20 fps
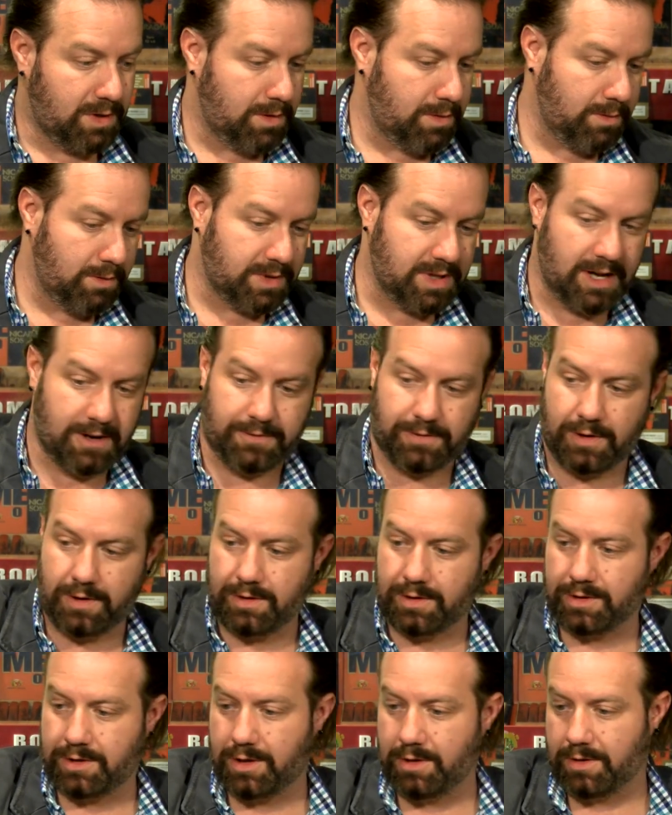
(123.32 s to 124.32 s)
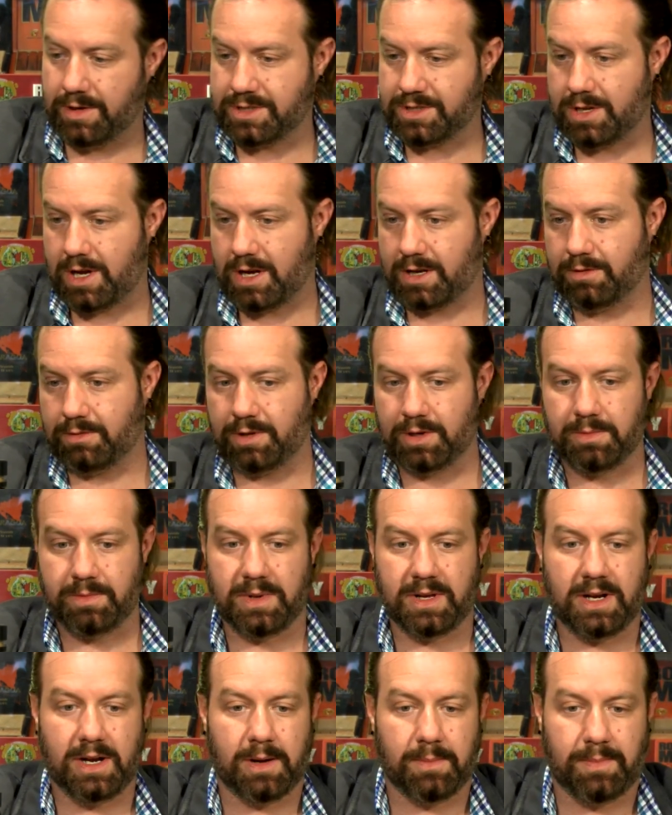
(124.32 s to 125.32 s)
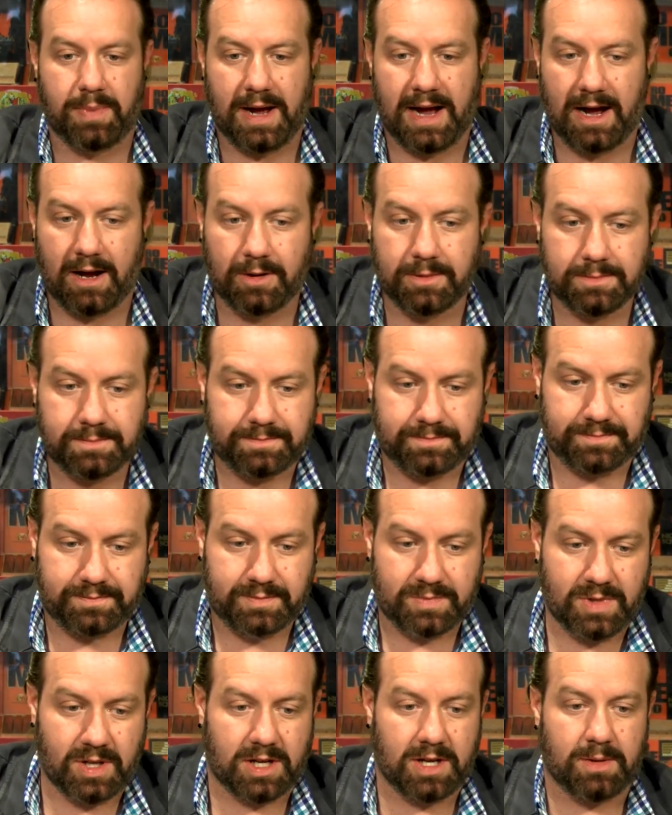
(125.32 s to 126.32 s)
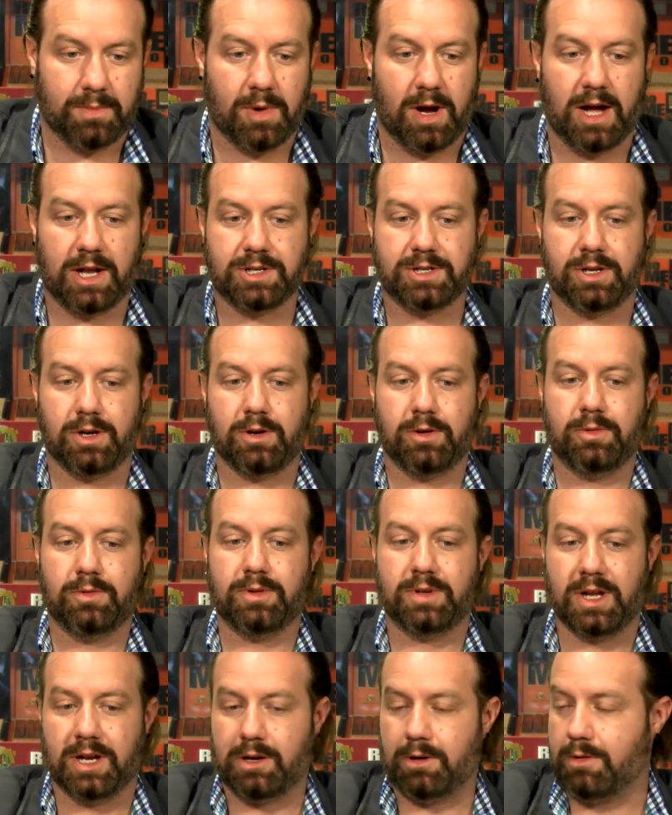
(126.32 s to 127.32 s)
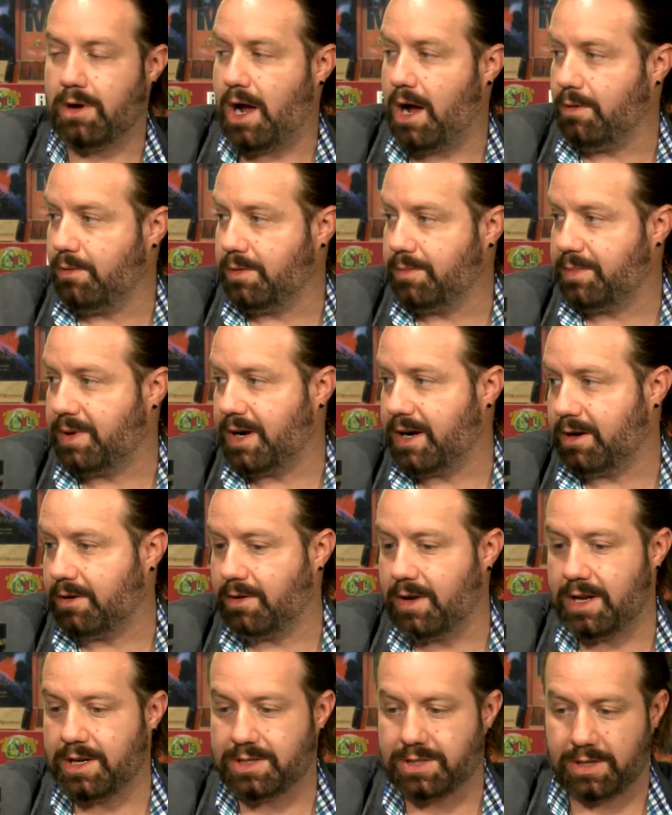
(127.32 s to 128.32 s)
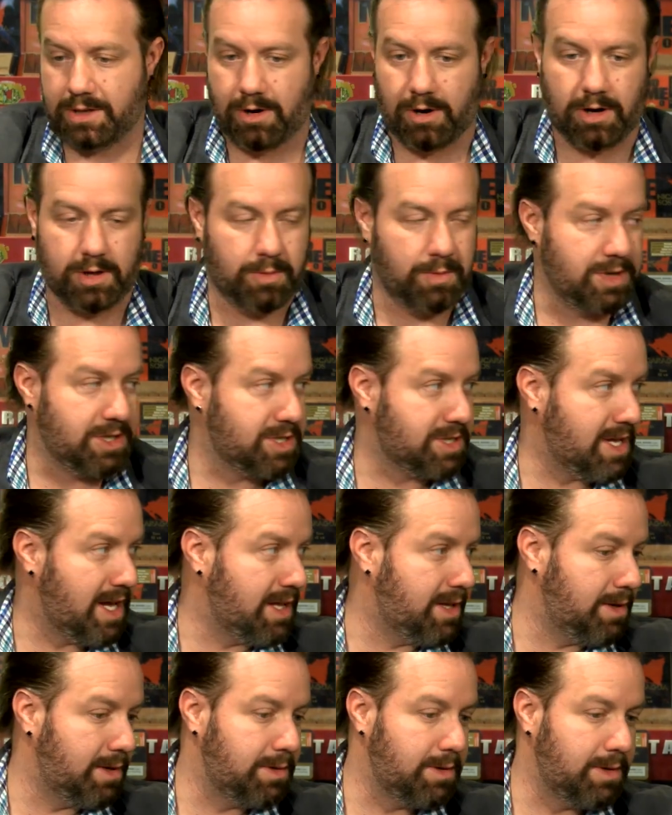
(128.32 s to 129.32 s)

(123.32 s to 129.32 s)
without further ado, let's talk a little bit about the Camacho Nicaraguan barrel aged cigar that we just had the,